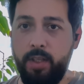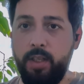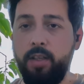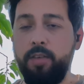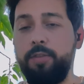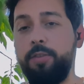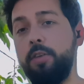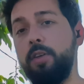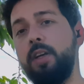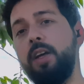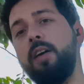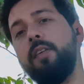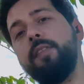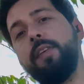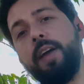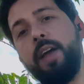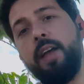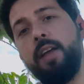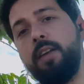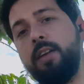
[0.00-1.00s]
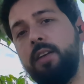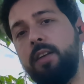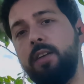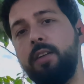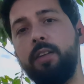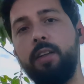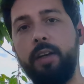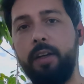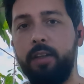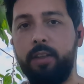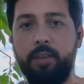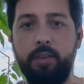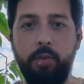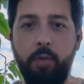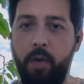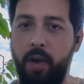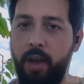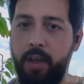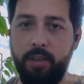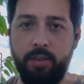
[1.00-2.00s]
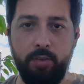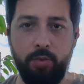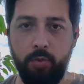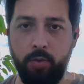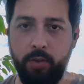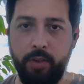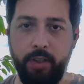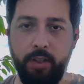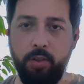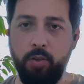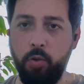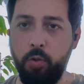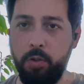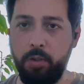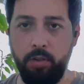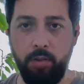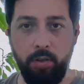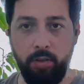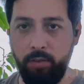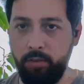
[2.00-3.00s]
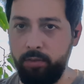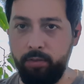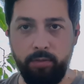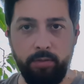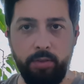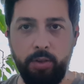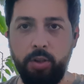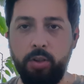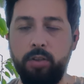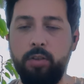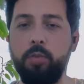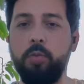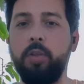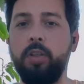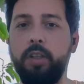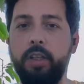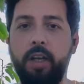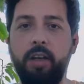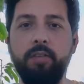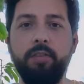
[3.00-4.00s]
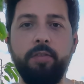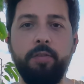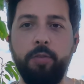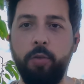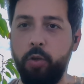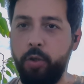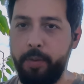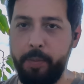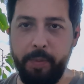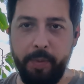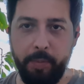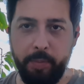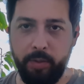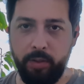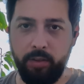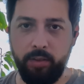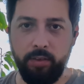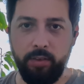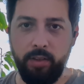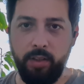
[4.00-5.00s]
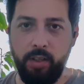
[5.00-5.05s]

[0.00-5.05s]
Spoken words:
If you have any like UI story going on, you will have four people.